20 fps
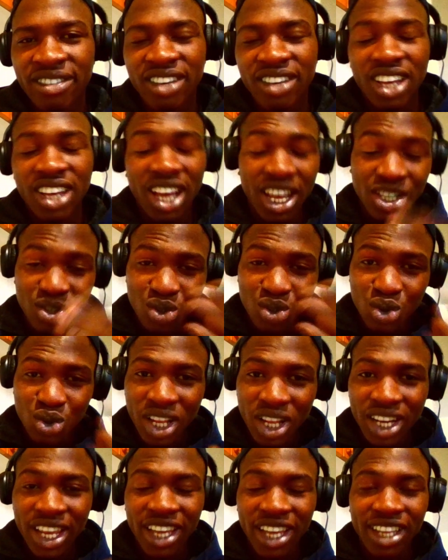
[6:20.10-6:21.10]
As soon,
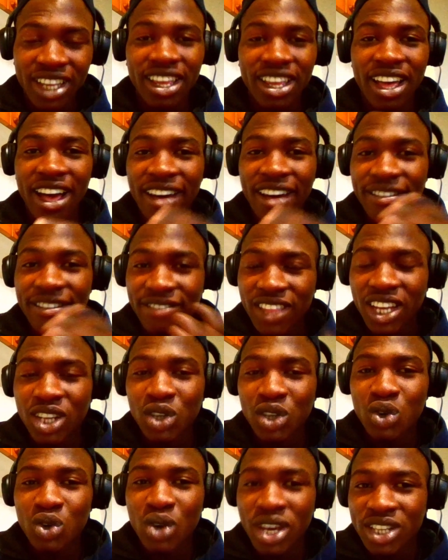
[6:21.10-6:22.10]
like, after the
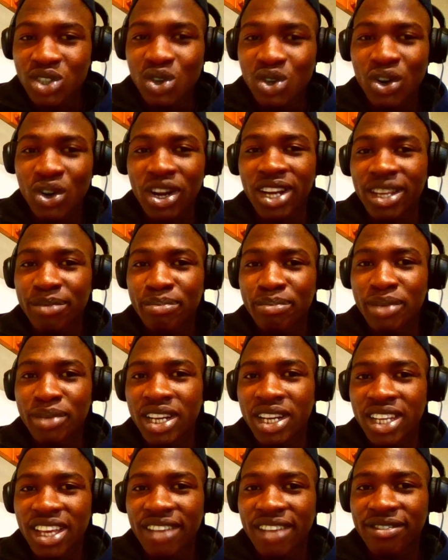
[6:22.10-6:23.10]
US already built
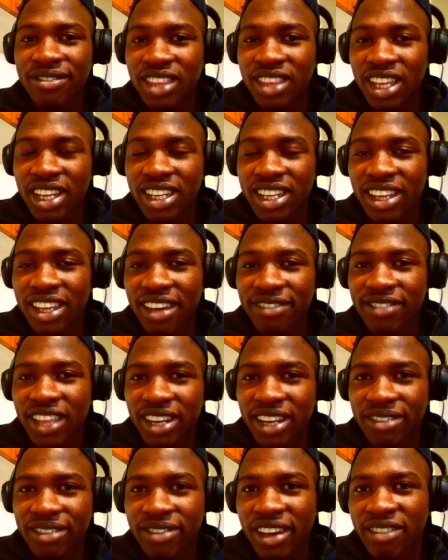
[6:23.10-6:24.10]
the
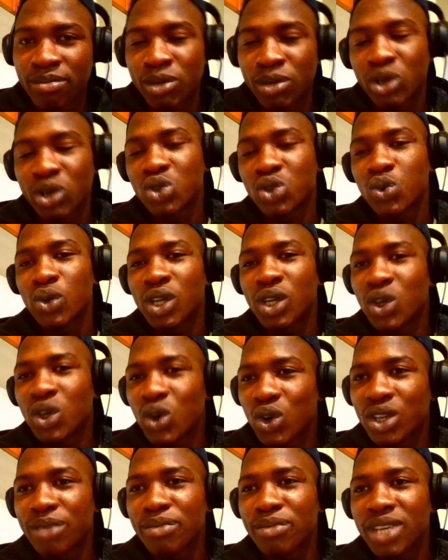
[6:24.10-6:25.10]
F-35, because we know the
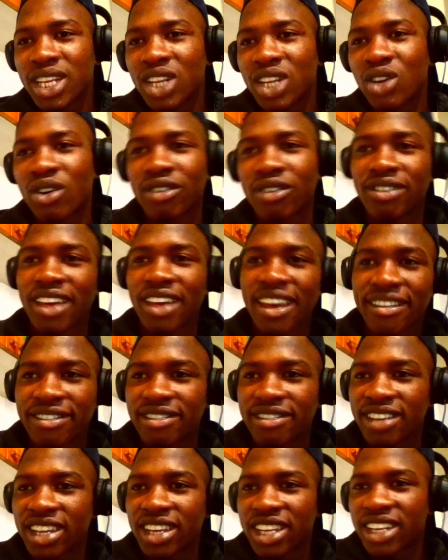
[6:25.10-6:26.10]
meaning of F
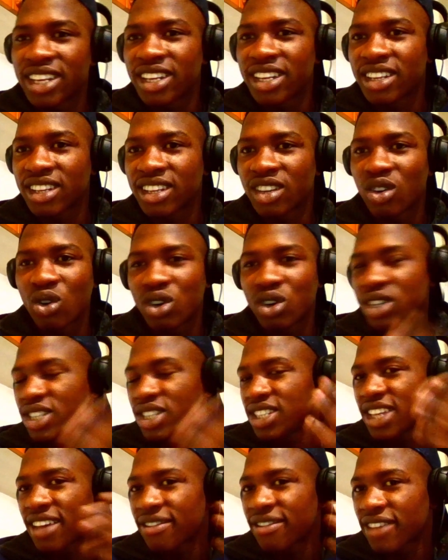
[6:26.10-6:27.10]
in all these
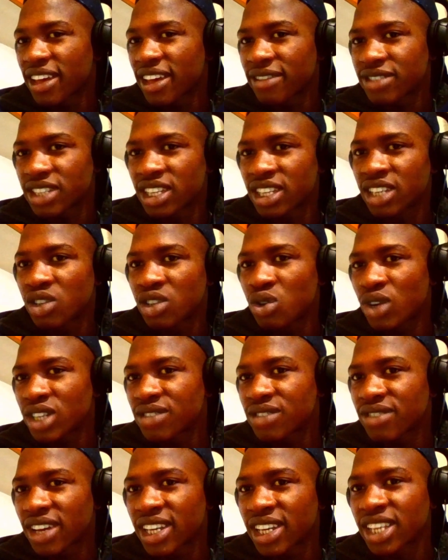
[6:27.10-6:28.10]
FFs in US
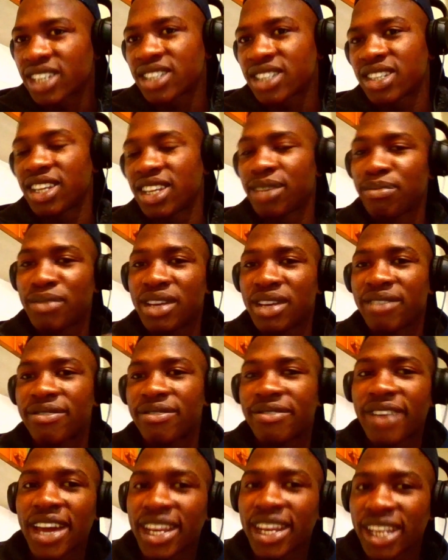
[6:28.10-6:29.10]
fighters. It means
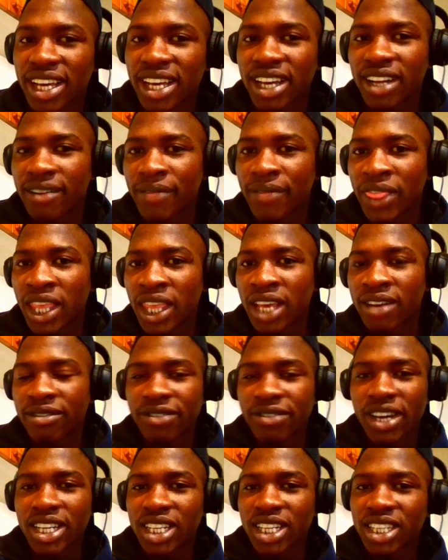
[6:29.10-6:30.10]
fighter,
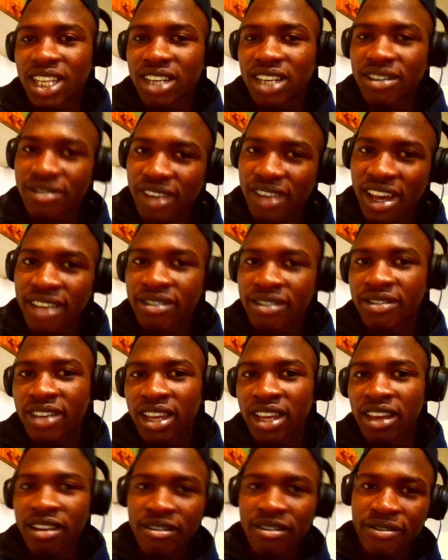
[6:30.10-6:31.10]
fighter 35,
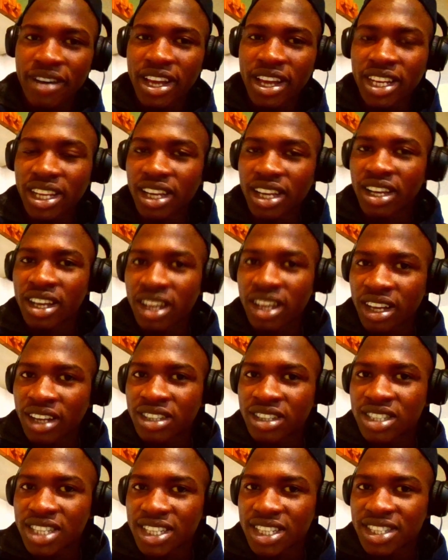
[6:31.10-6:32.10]
fighter
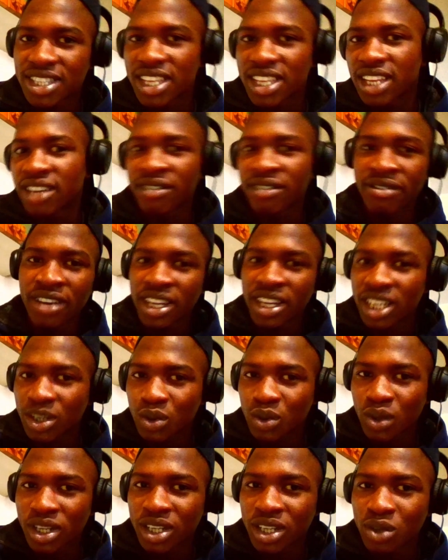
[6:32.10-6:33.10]
16, fighter
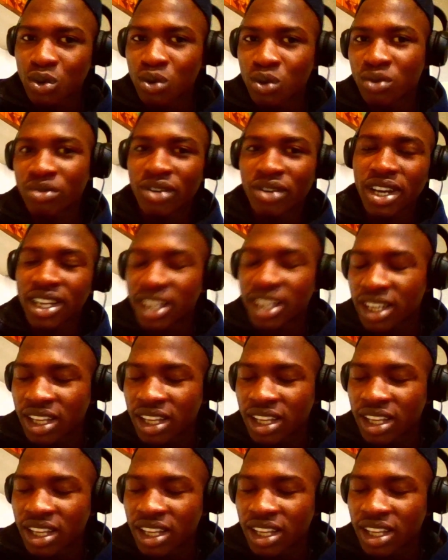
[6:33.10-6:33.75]
22, fighter.